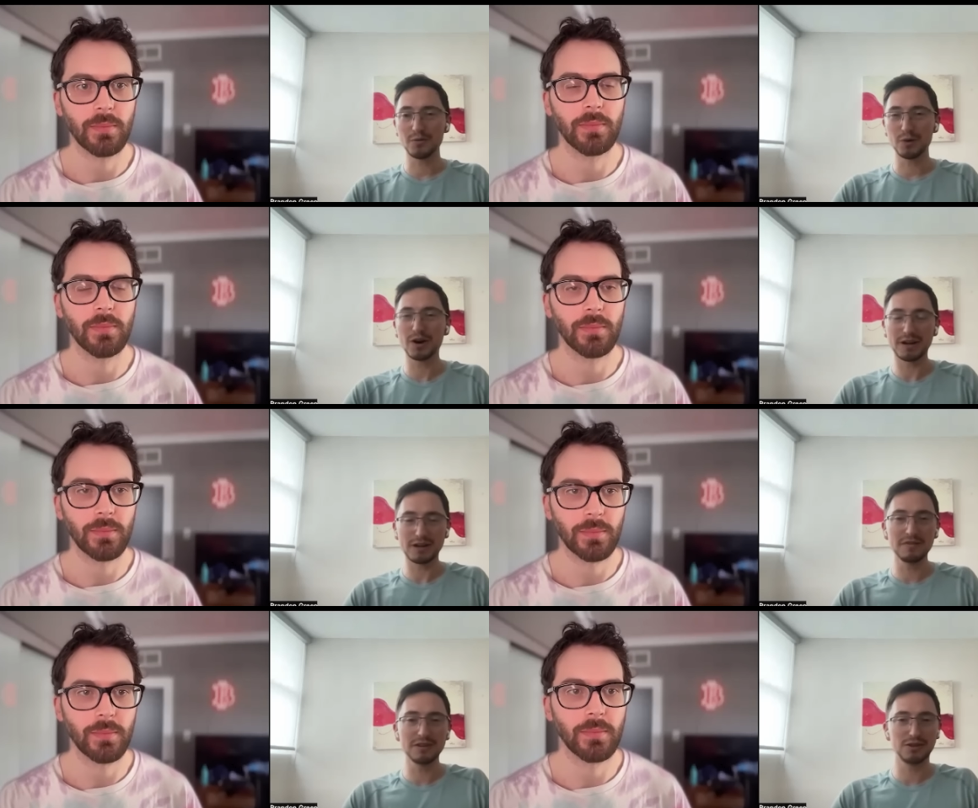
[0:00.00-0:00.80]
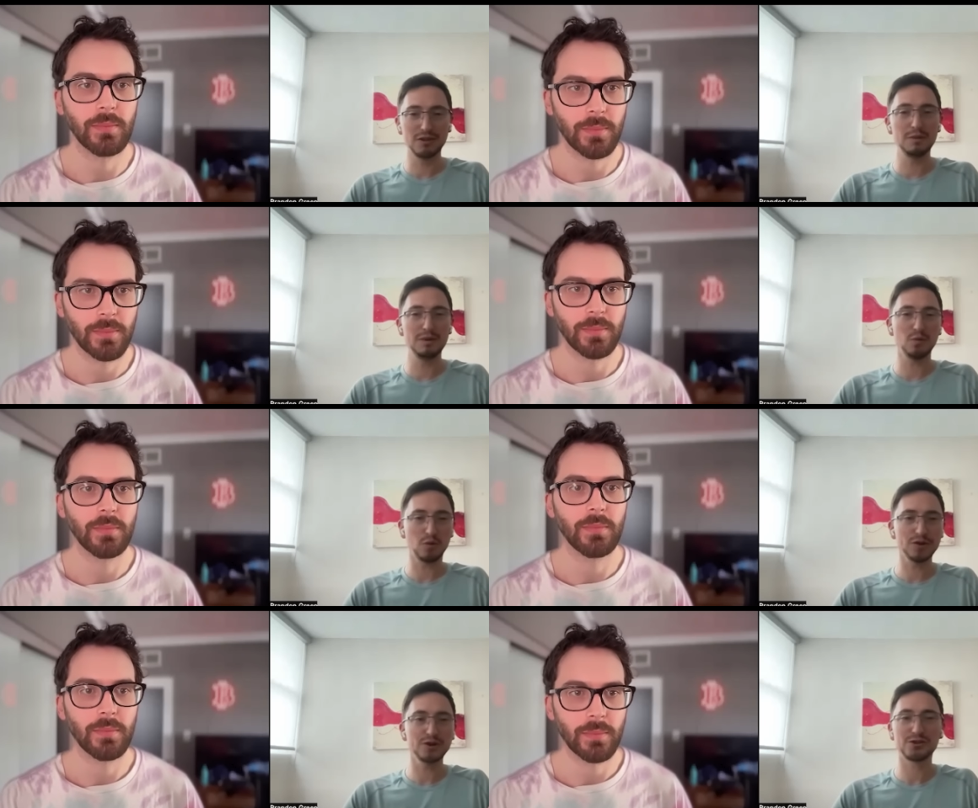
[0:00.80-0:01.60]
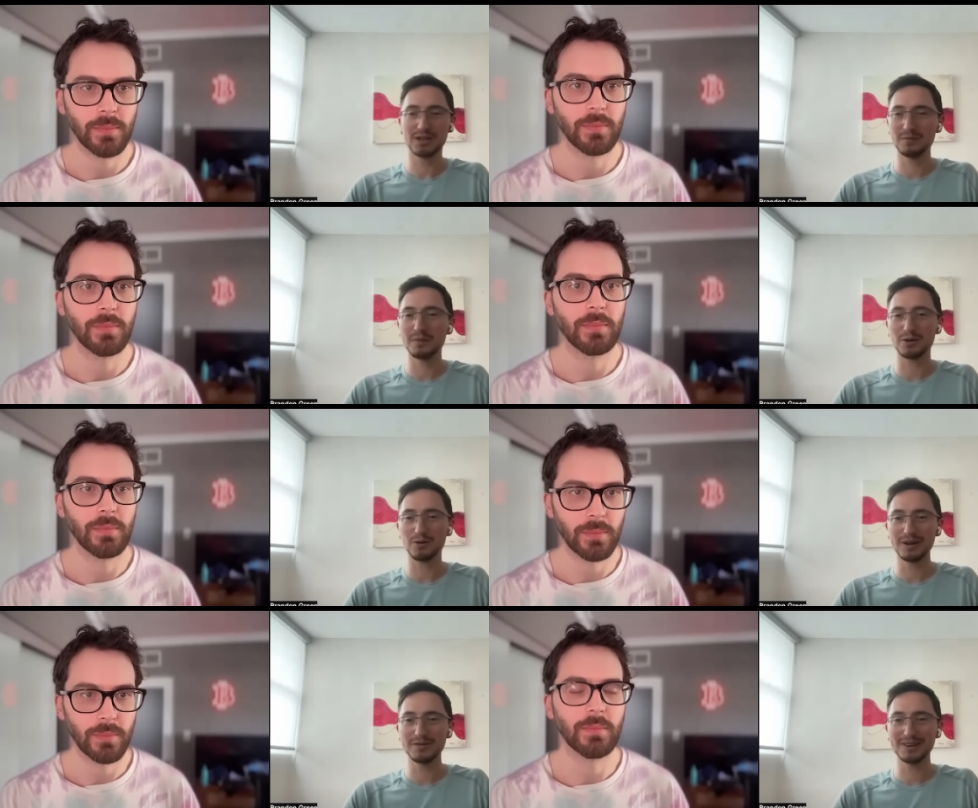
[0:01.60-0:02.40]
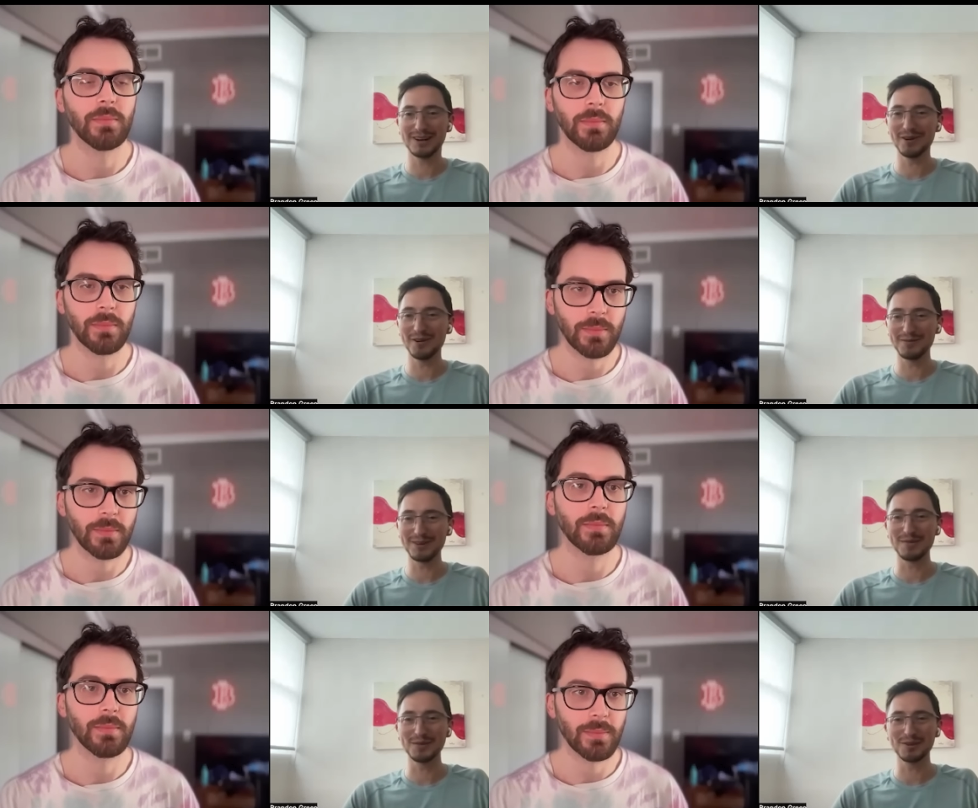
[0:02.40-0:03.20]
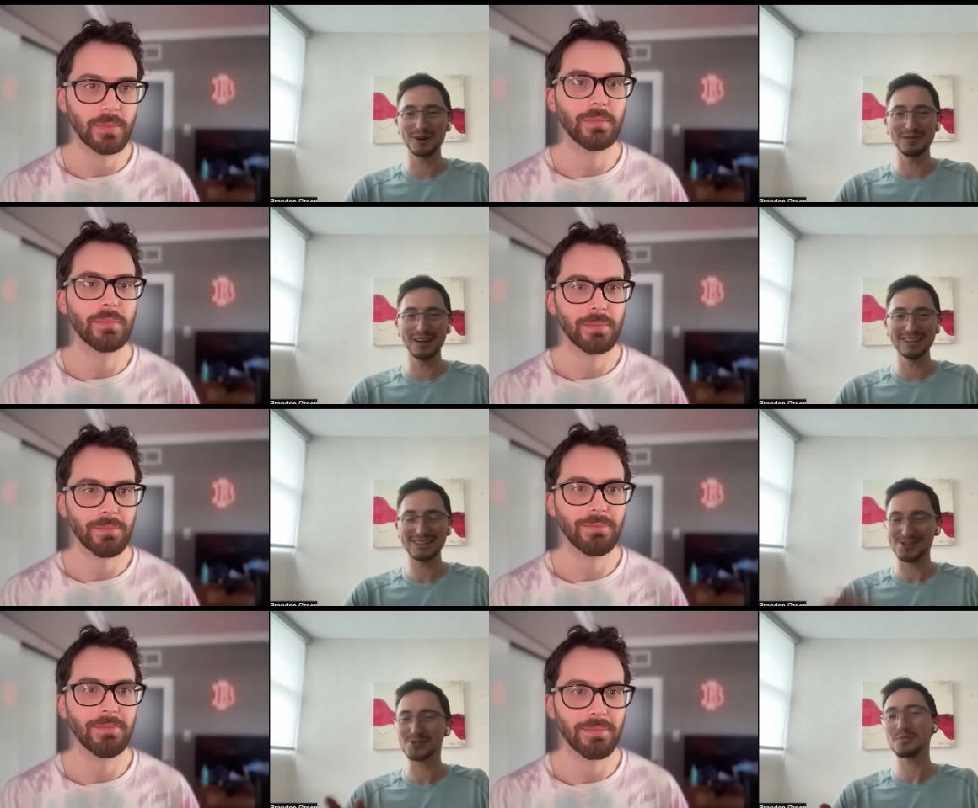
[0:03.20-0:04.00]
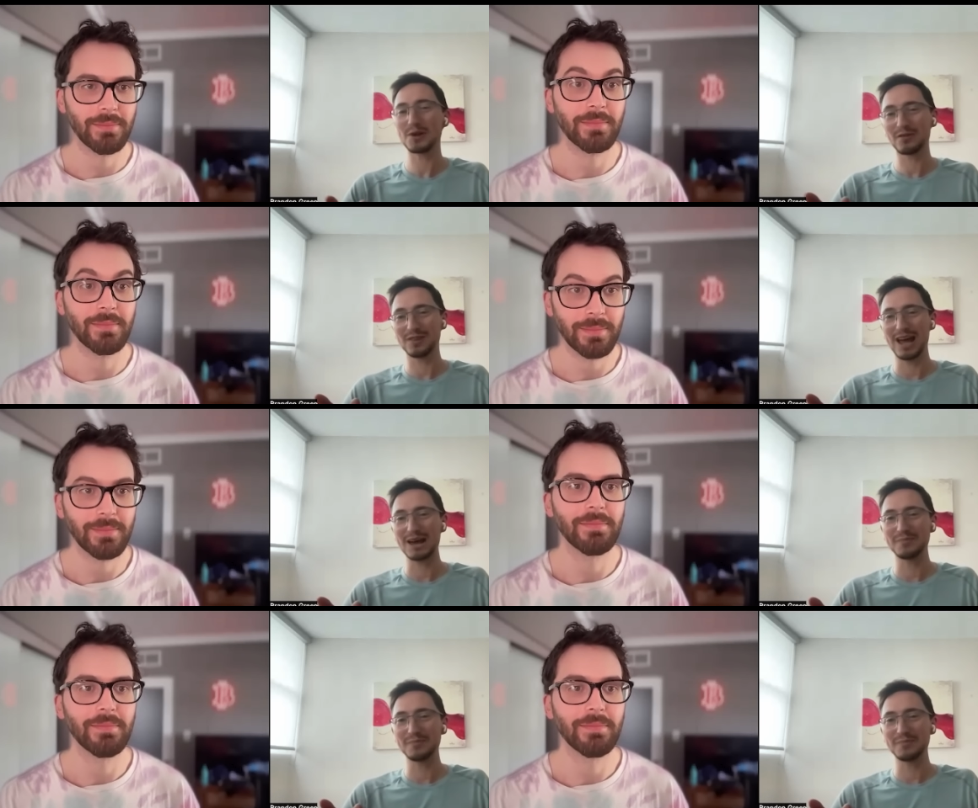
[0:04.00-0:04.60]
Speaker 1: we're going to convince you to be more interested in Bitcoin, you know, if you come to our event. So just prepare for that.